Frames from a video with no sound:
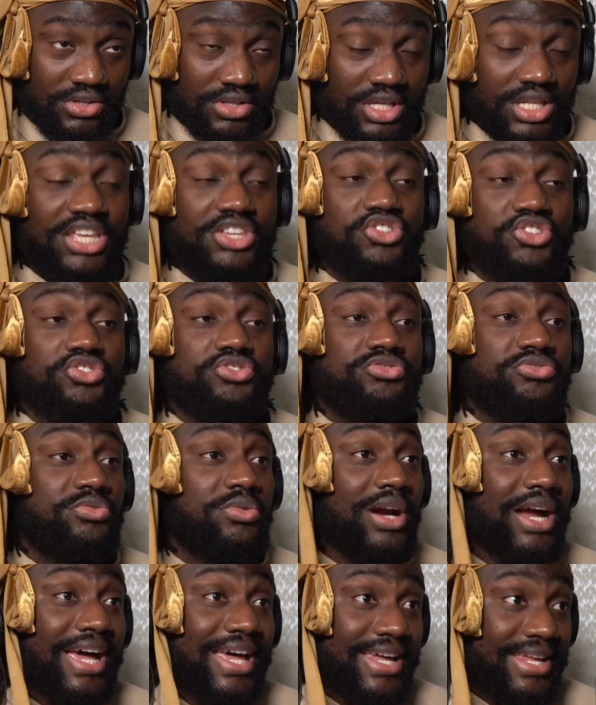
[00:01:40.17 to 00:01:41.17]
She needs you
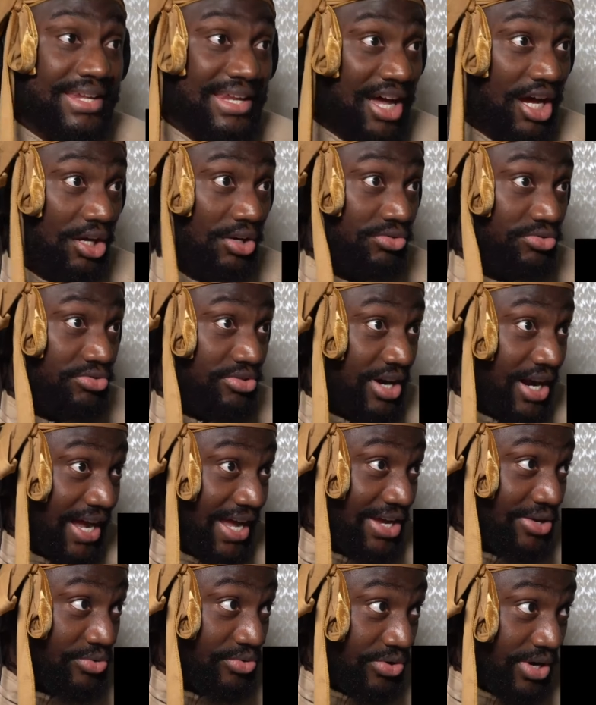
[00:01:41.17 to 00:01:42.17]
right now.
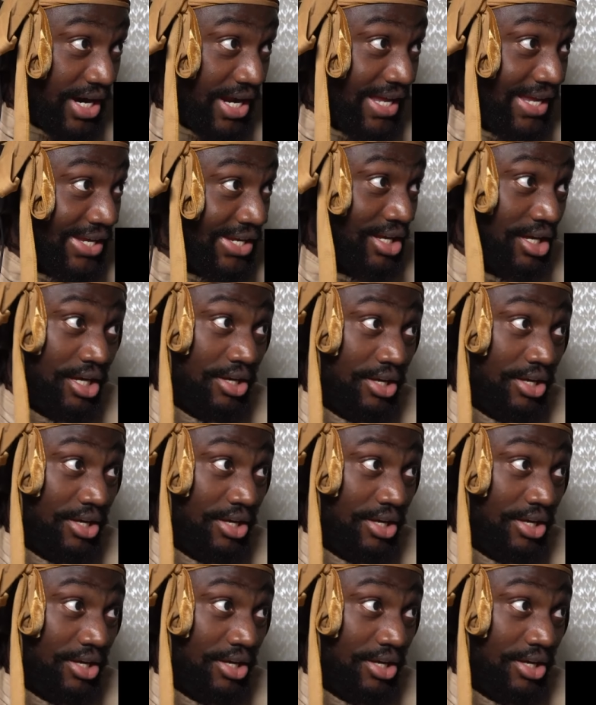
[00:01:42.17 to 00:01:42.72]
Right